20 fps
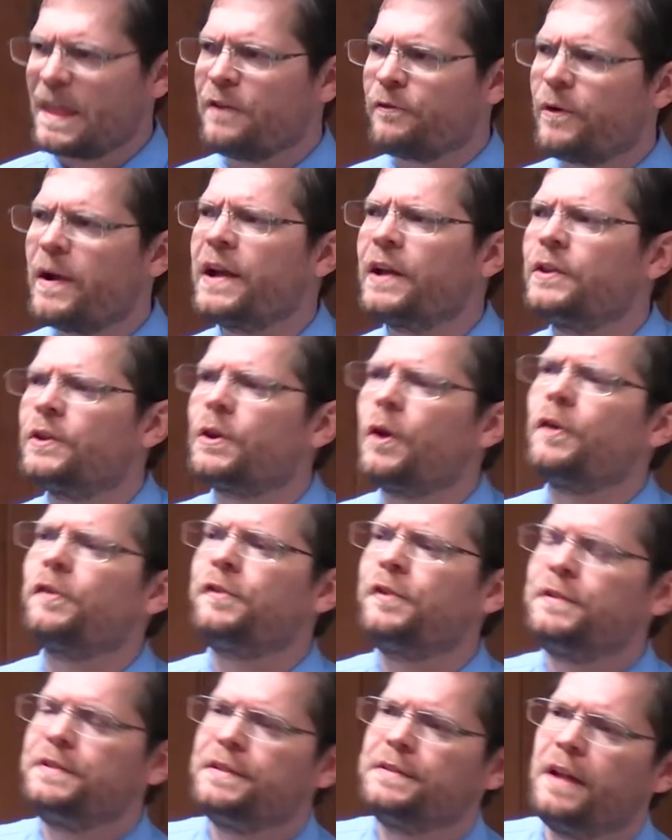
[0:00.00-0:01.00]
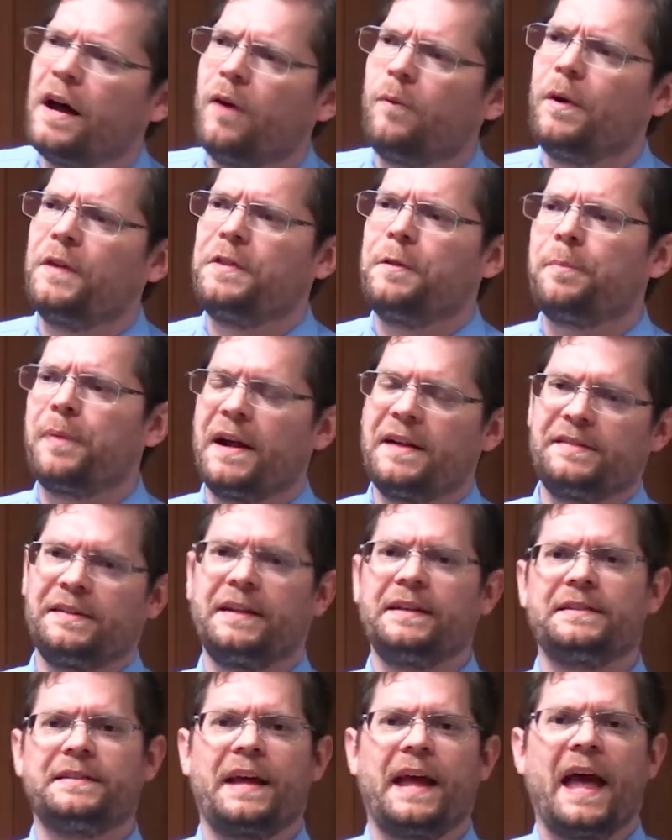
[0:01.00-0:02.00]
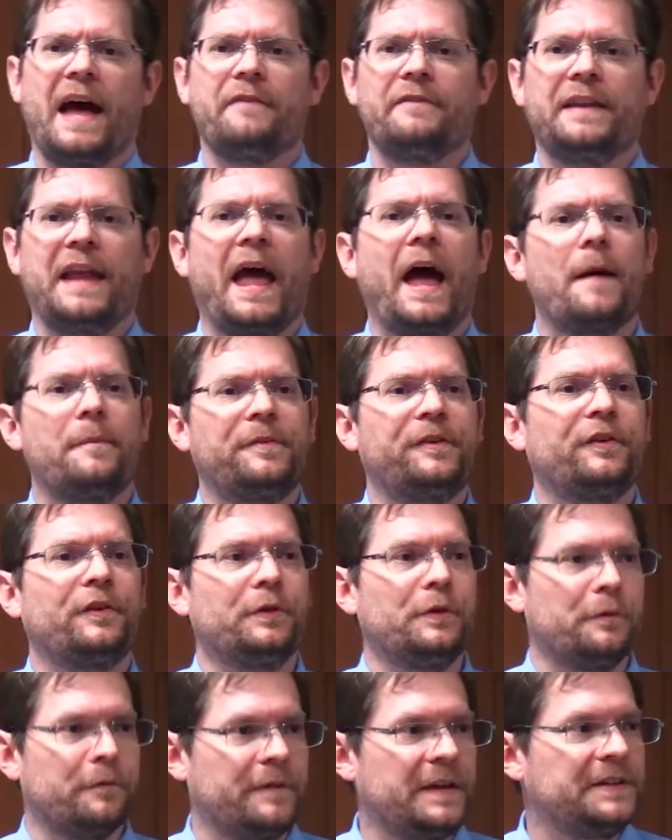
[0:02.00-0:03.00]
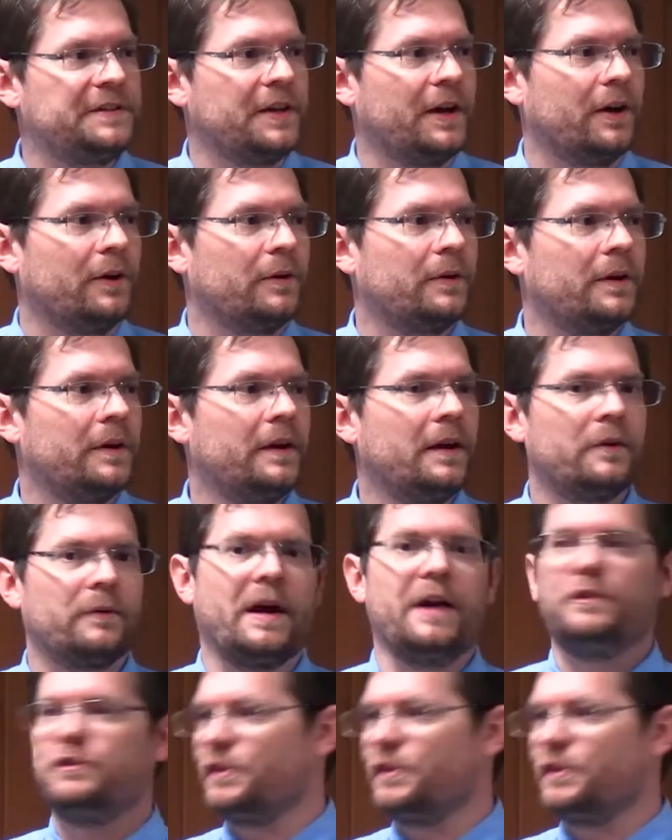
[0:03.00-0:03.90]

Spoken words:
Franklin also did not want the president to have an absolute veto, right?